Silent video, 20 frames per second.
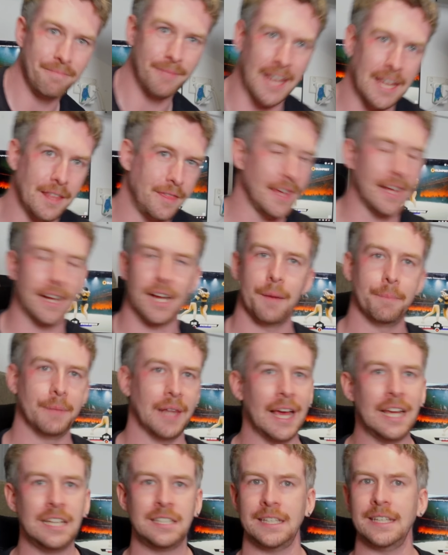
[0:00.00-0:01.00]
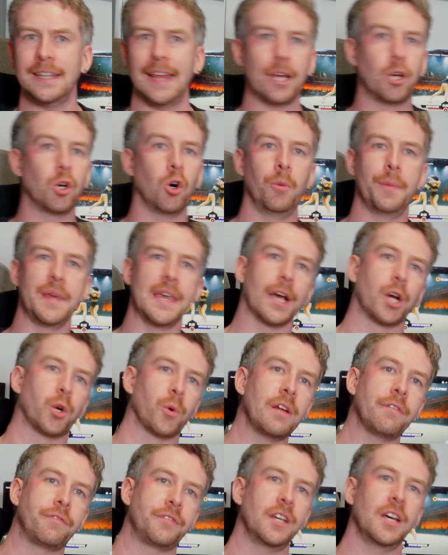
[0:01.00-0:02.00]
They think I'm lazy, they call me a
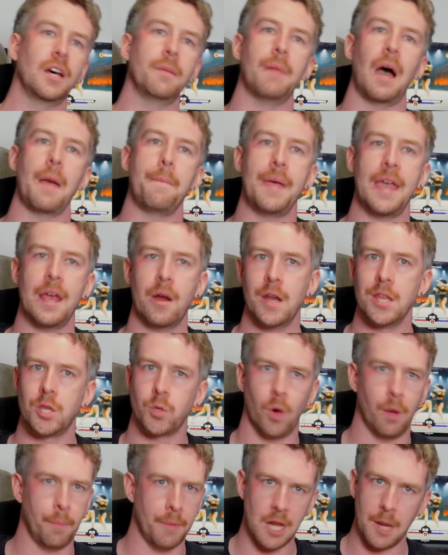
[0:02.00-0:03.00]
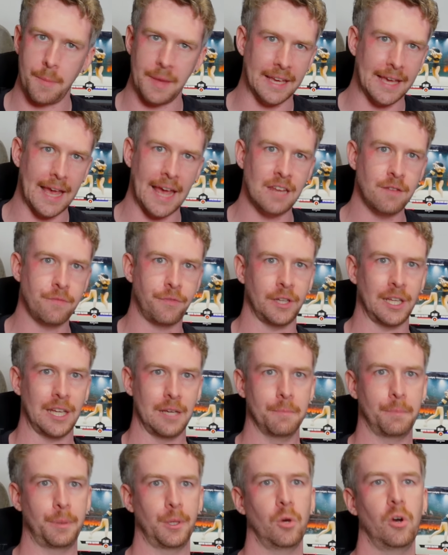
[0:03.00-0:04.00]
grifter, my parents want me to be gainfully
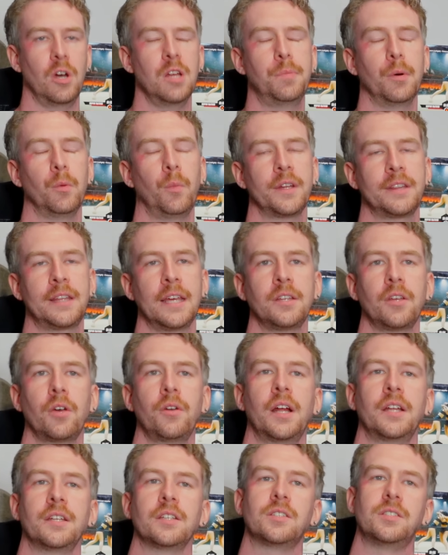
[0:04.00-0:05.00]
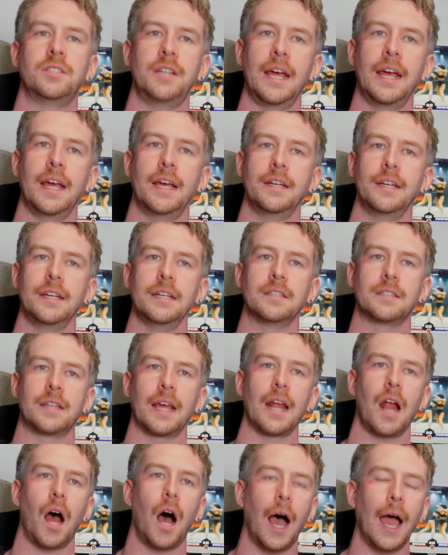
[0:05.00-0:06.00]
employed, but what they don't understand is
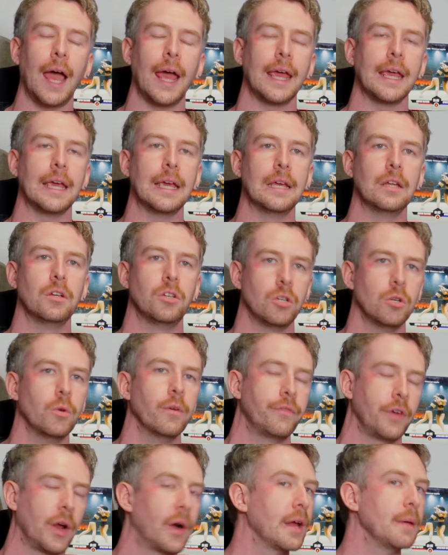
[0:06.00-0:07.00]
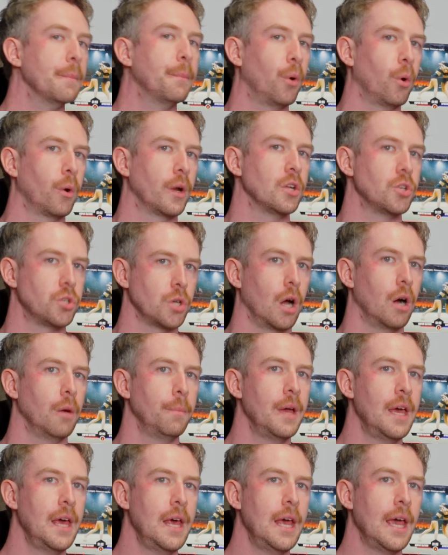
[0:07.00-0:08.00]
that I do a very important job,